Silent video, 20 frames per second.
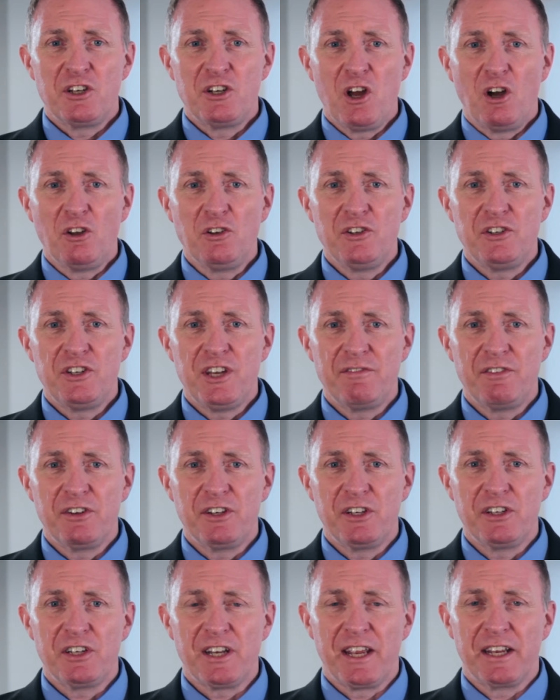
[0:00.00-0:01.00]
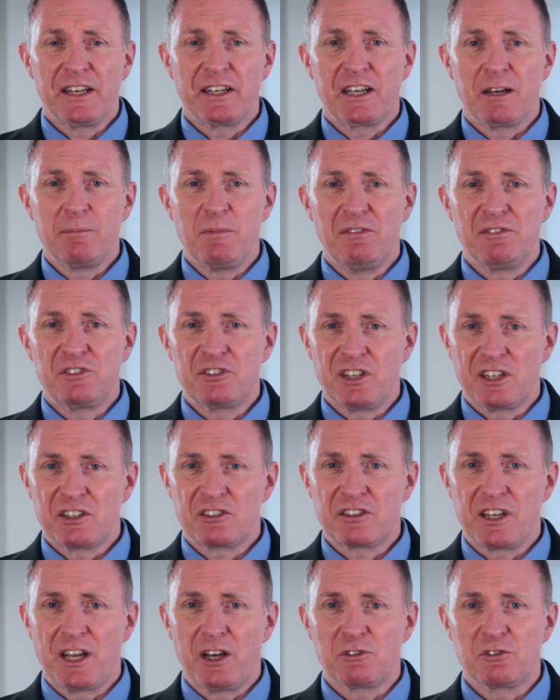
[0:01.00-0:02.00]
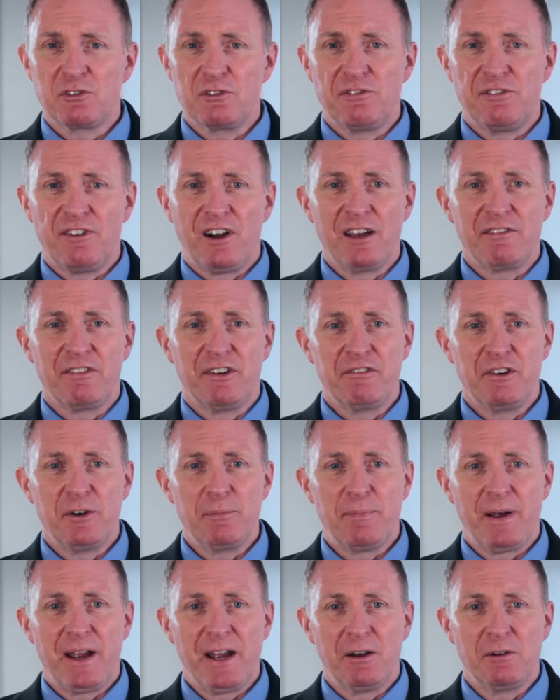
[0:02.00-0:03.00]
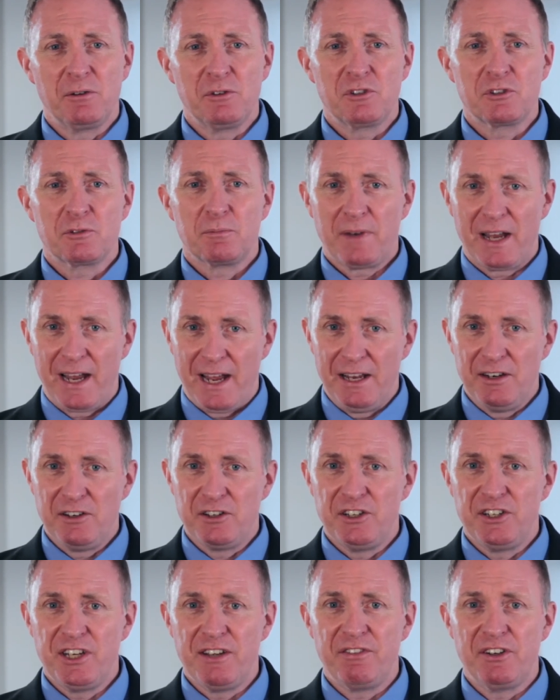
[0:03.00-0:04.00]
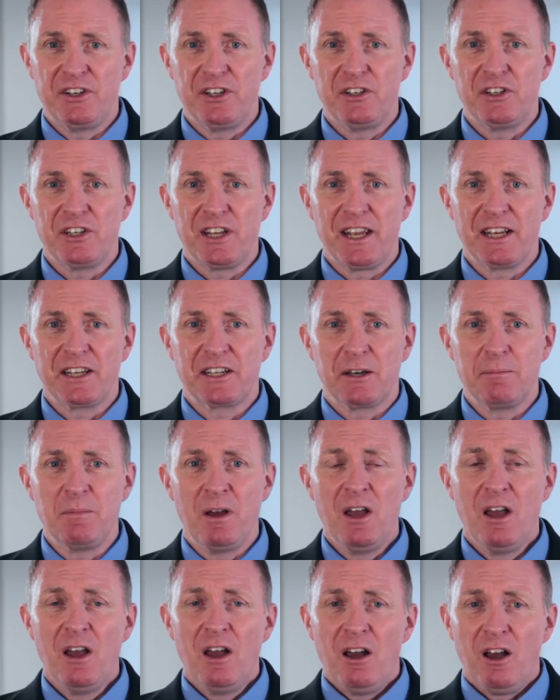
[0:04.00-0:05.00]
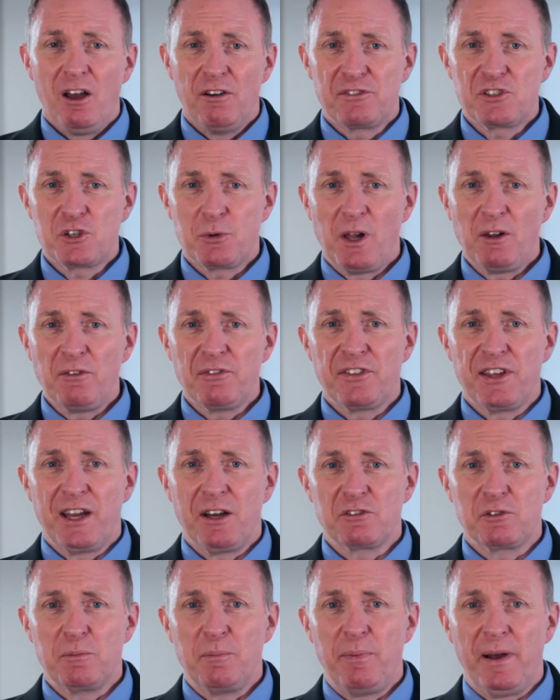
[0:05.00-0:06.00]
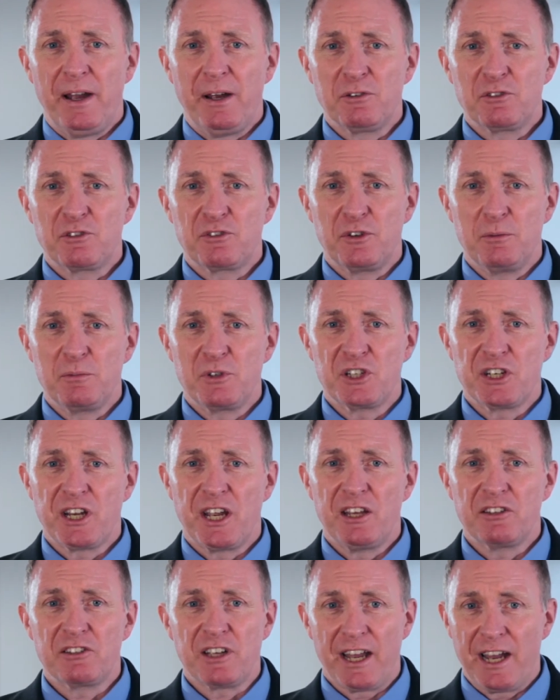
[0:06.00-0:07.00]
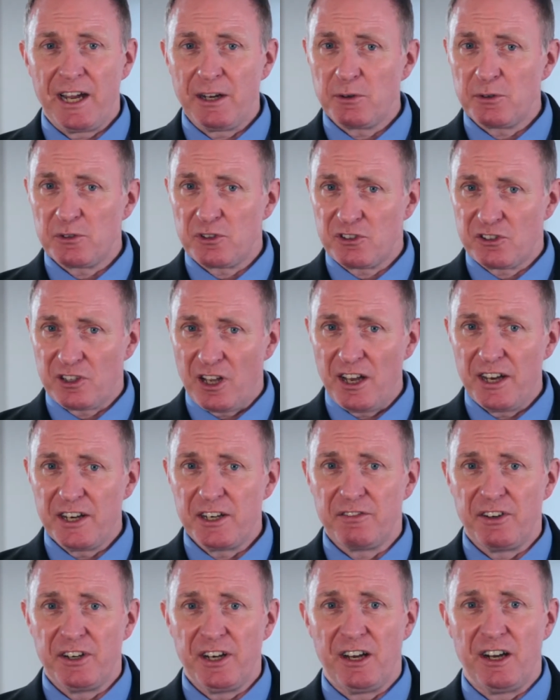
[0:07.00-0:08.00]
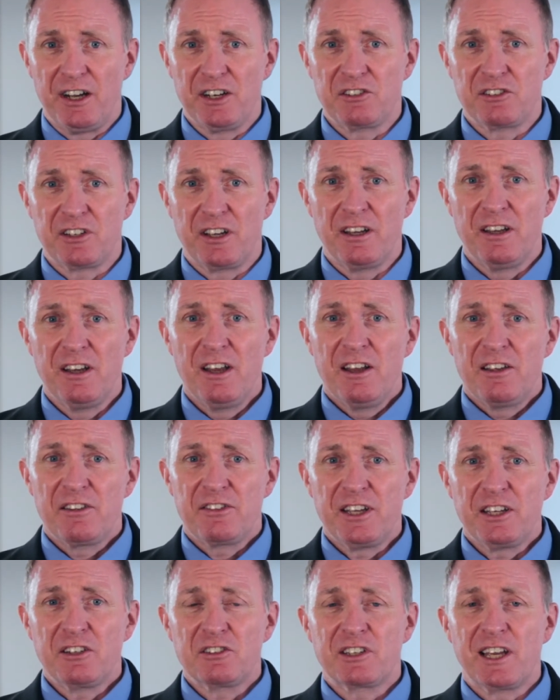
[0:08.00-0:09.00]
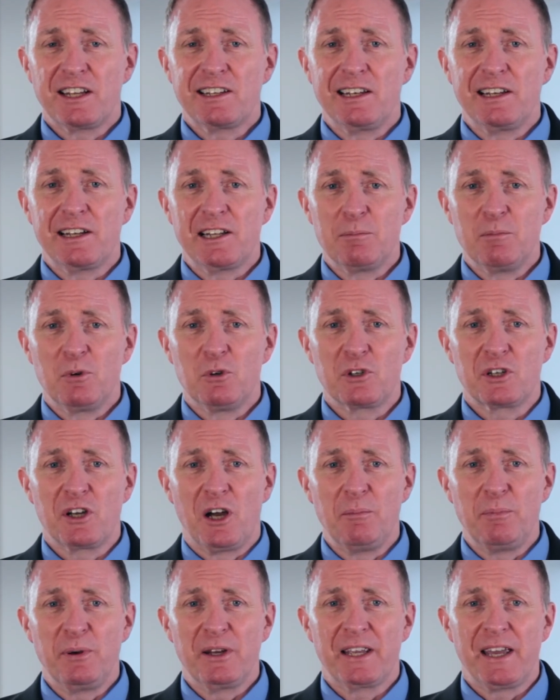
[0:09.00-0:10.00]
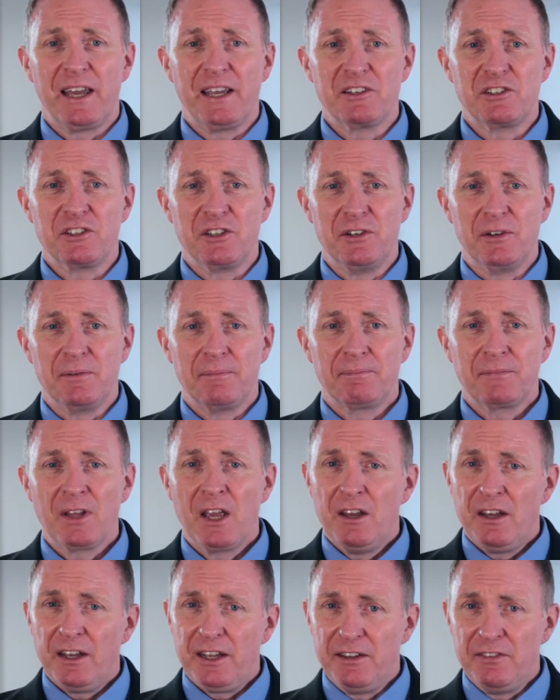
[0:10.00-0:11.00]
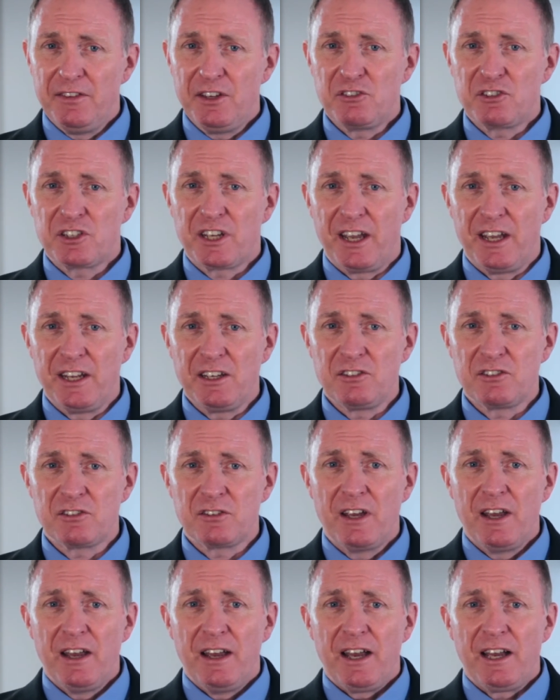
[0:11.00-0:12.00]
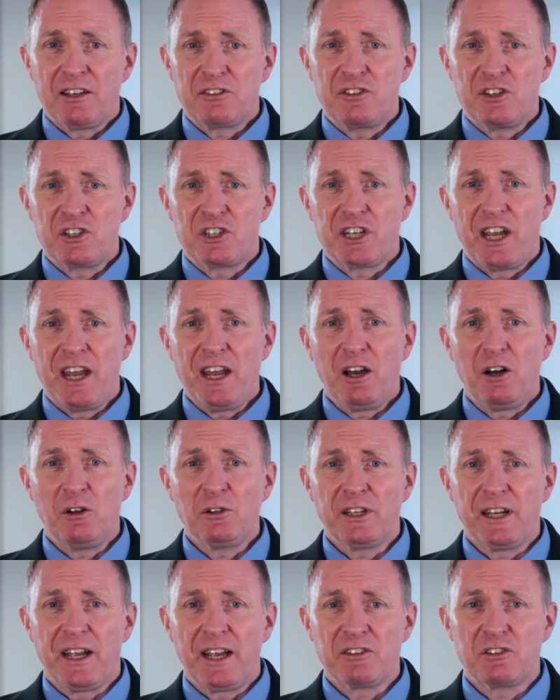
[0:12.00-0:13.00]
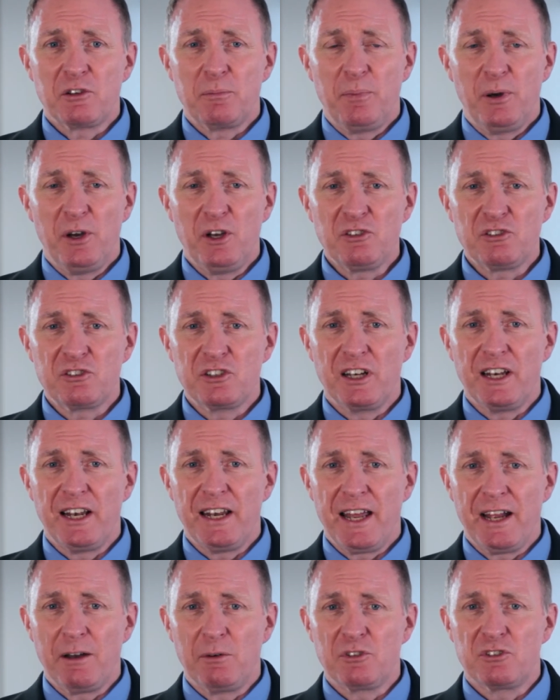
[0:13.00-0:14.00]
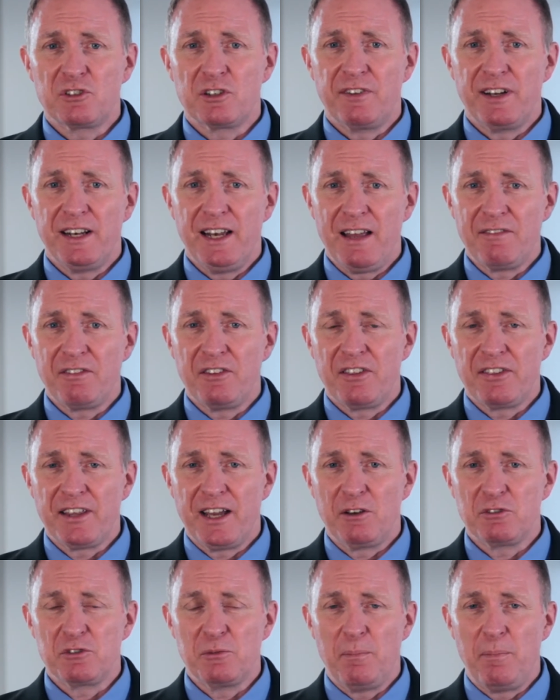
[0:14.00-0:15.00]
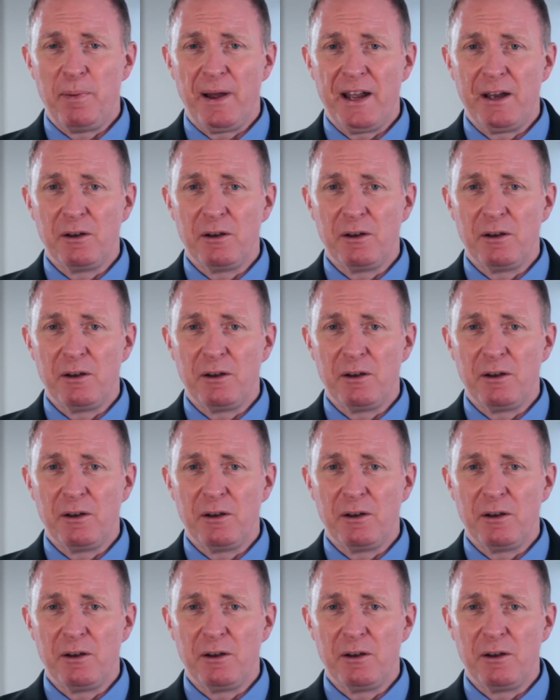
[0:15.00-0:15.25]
non-dividend income of £6,500 and a dividend income of £12,000 from shares outside of an ISA, things get a little more complicated. In this case, as the shareholder has a personal allowance of £11,000,